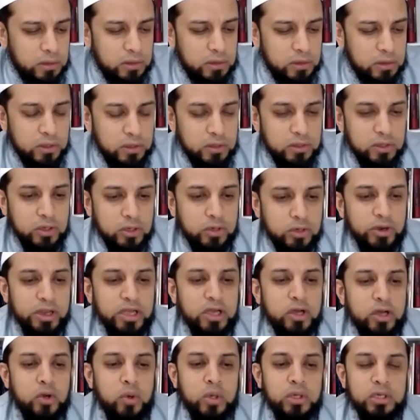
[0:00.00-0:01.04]
the
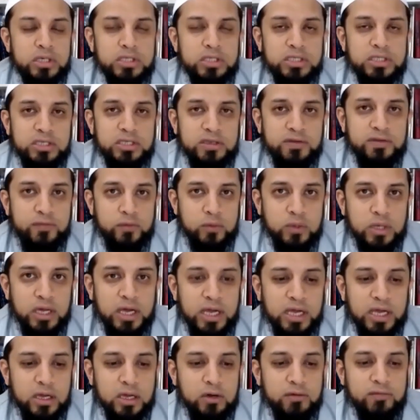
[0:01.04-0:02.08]
great quality, if you
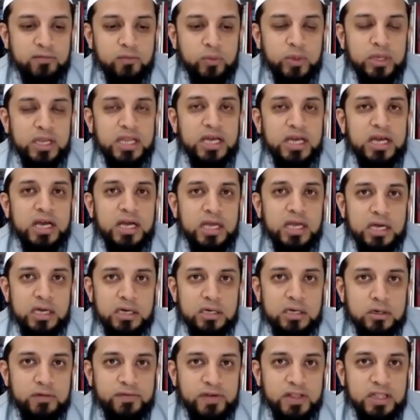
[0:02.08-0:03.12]
like, of wilaya,
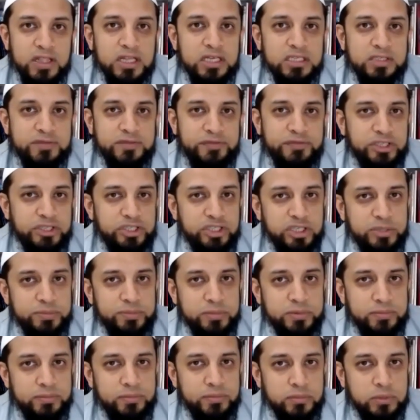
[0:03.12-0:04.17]
of Allah's friendship.
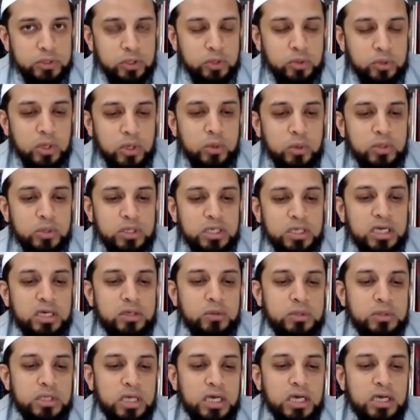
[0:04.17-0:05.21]
So
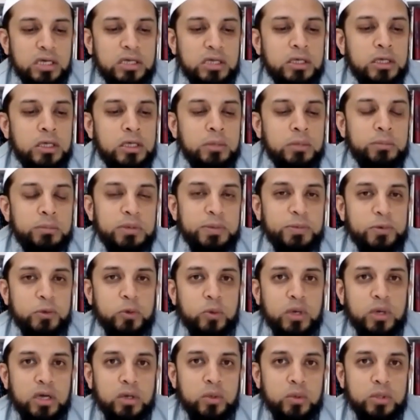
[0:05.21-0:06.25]
awliyaullah, people
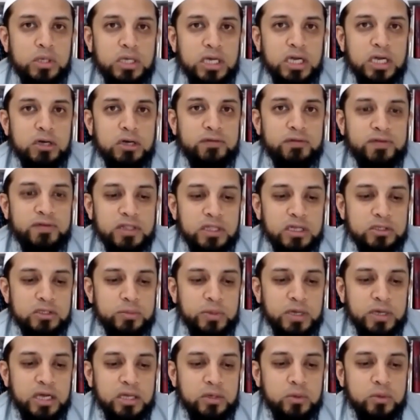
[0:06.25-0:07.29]
who are awliya of Allah
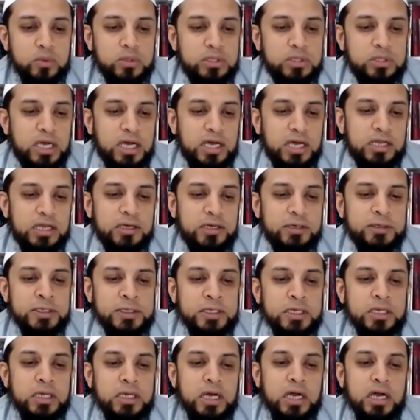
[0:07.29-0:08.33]
subhanahu wa ta'ala,
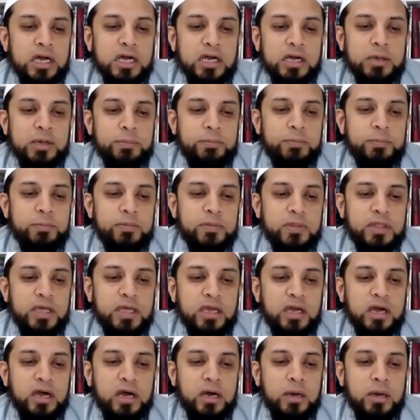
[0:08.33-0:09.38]

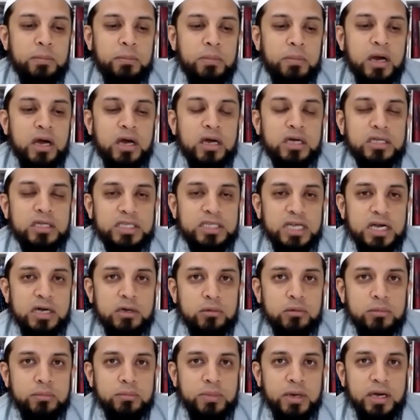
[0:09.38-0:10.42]
they are marked
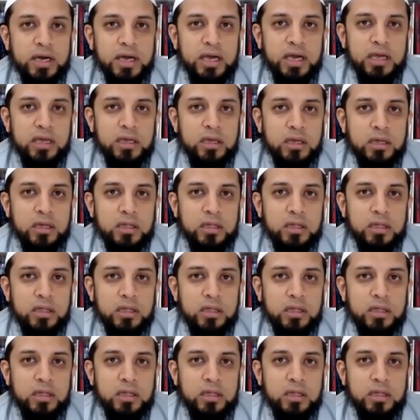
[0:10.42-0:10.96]
out by